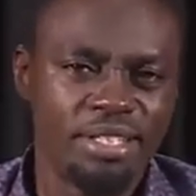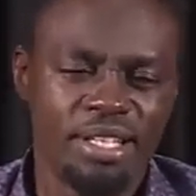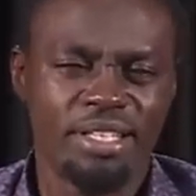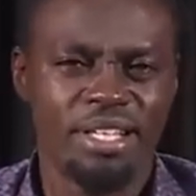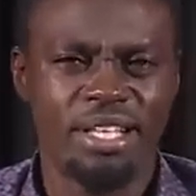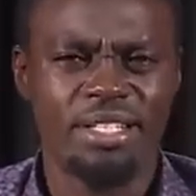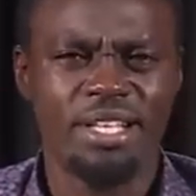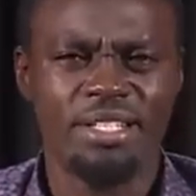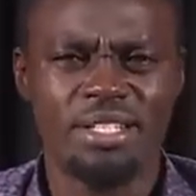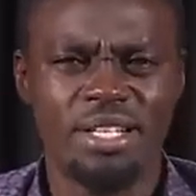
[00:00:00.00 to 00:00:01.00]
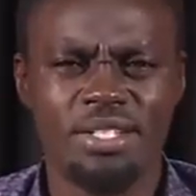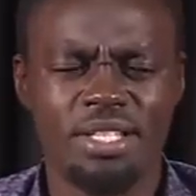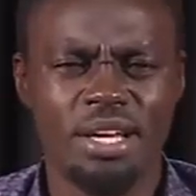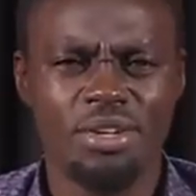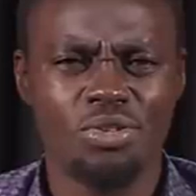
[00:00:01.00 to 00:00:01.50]
That, that, that, that's,
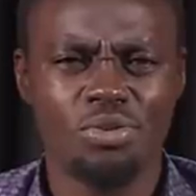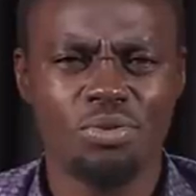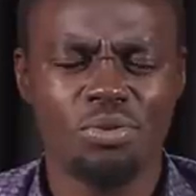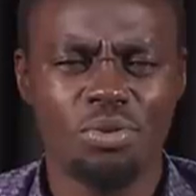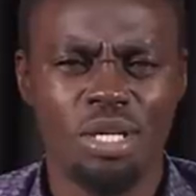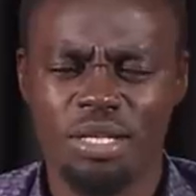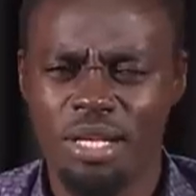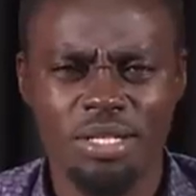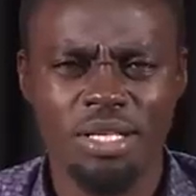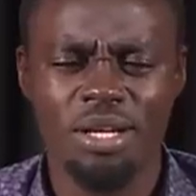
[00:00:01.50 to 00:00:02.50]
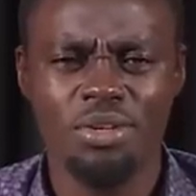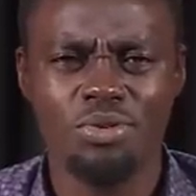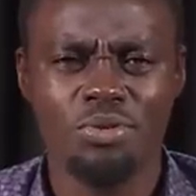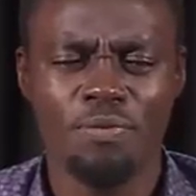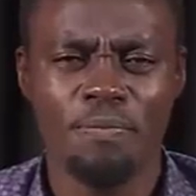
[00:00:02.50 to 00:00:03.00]
that's their issue. That, that's their
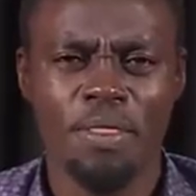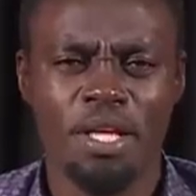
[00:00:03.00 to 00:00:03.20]
issue.